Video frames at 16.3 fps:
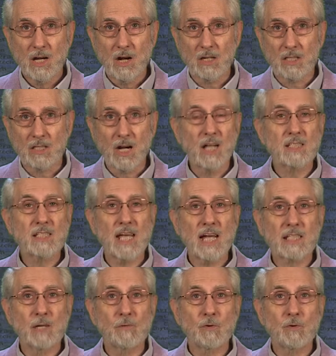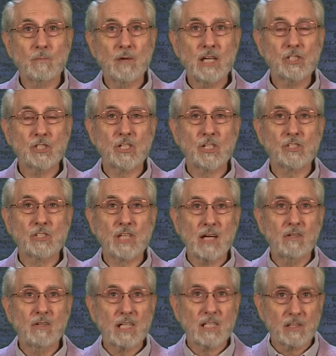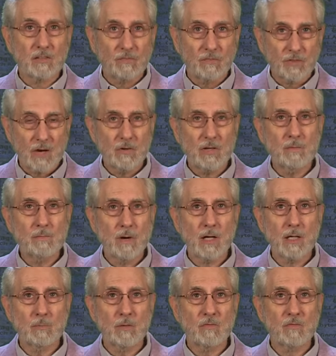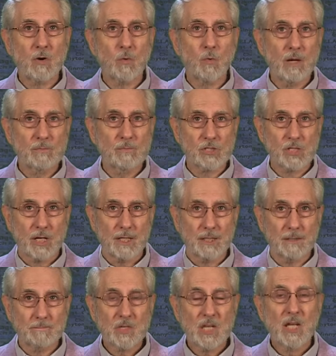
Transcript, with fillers: Our contact information is down at the very bottom of our website.